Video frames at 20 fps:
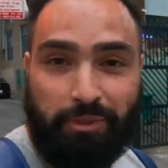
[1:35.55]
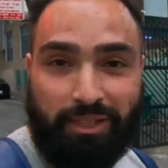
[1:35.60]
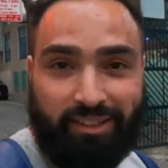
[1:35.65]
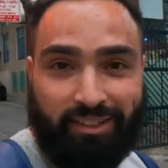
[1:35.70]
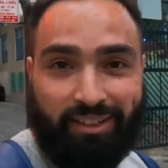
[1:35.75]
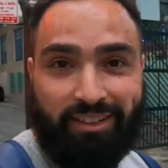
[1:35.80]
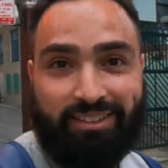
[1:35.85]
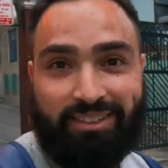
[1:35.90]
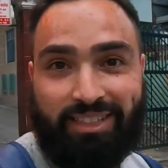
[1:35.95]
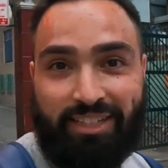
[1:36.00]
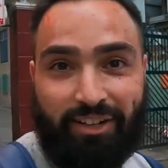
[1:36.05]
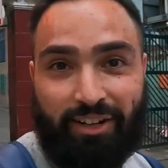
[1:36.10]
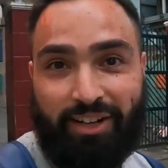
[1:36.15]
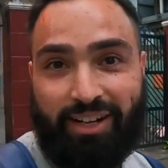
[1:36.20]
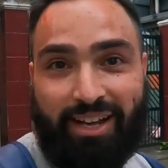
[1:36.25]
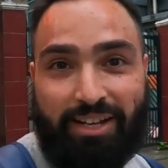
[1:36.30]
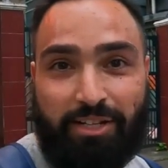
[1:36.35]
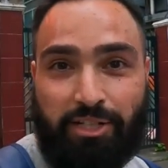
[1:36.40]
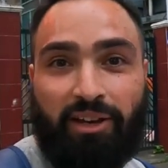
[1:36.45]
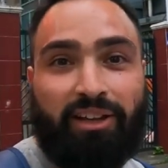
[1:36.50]
because here
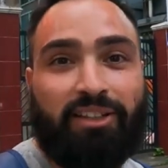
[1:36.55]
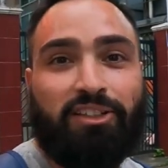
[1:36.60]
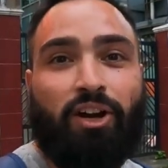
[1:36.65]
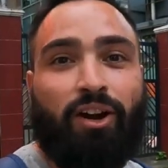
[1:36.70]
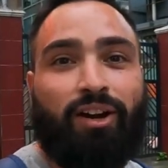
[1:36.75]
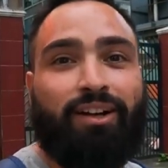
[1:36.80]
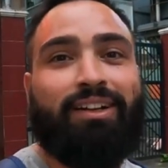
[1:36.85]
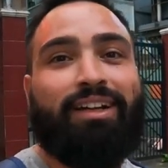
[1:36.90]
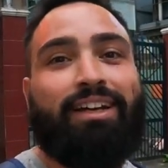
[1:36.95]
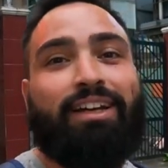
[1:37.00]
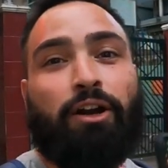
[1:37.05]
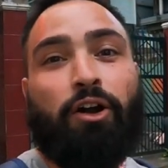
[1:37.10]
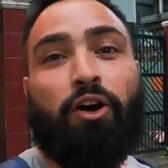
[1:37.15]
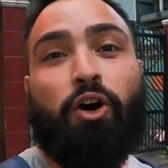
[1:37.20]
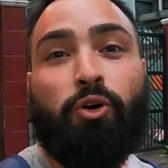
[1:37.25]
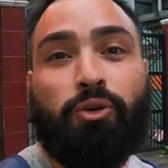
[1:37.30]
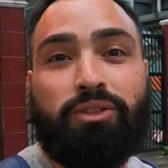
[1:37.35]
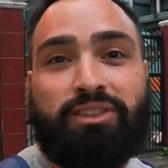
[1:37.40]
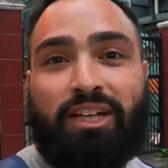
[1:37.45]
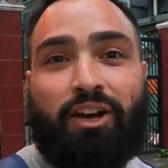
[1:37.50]
in Asia, it's hard to get a
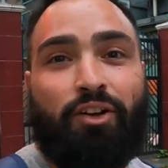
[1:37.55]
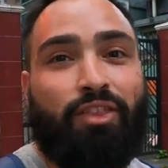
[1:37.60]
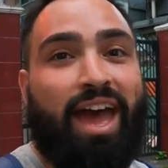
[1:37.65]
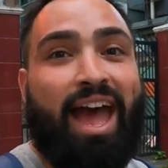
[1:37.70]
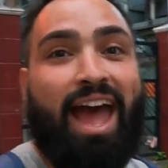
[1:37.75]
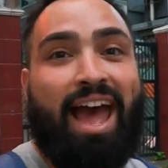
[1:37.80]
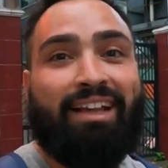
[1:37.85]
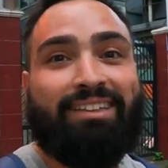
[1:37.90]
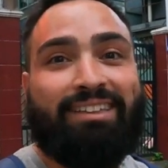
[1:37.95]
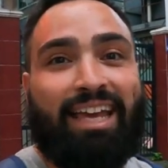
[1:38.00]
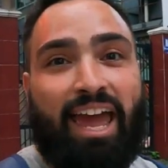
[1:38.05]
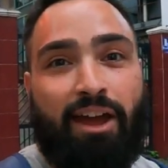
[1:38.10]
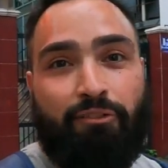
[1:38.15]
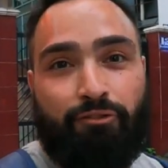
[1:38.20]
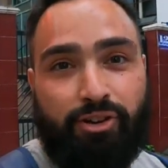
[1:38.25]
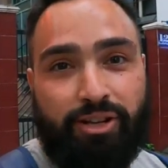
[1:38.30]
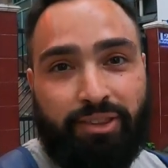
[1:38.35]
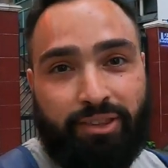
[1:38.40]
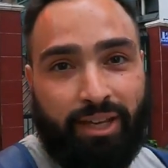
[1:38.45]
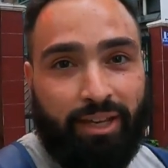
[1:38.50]
hotel that has
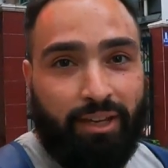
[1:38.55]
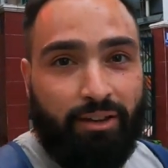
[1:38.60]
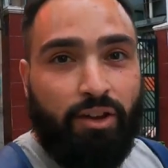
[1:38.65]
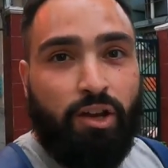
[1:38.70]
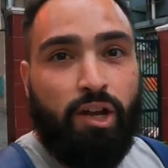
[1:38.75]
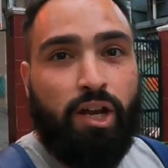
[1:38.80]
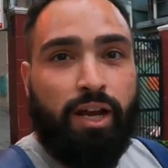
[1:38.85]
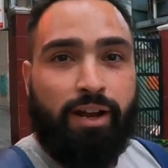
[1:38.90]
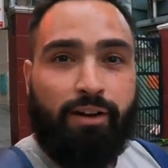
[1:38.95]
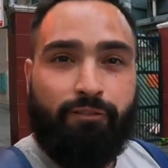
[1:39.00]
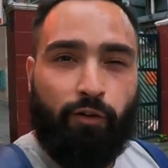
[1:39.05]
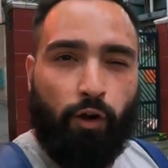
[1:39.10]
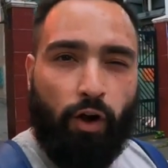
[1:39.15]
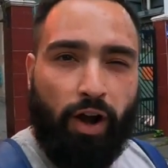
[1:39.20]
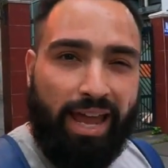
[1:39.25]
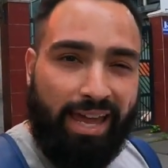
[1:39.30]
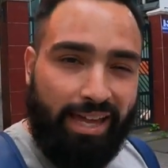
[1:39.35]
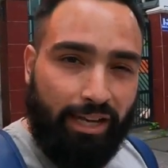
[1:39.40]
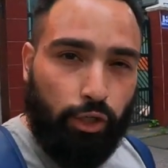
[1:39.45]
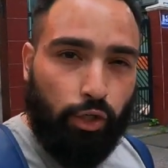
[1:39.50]
everything
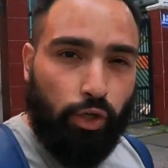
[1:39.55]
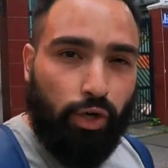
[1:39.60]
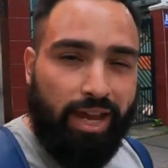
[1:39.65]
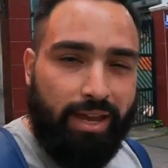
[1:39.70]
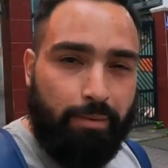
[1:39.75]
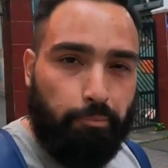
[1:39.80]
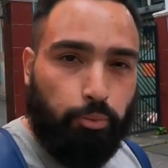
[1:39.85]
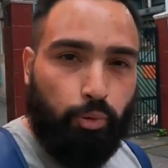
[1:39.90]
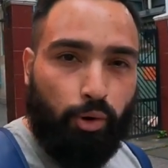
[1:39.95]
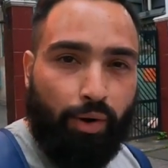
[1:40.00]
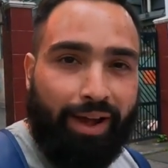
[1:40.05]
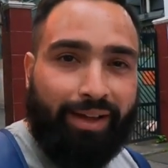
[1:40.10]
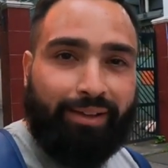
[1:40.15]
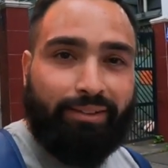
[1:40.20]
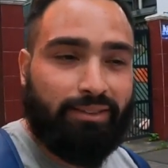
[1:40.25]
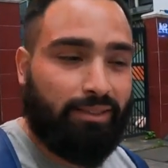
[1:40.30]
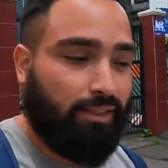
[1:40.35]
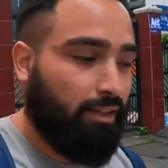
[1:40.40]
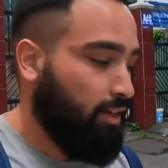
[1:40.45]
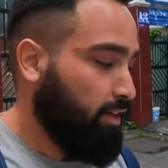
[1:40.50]
for a great
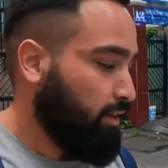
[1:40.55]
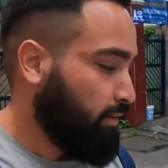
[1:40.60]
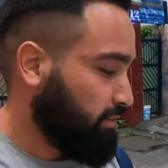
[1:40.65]
price.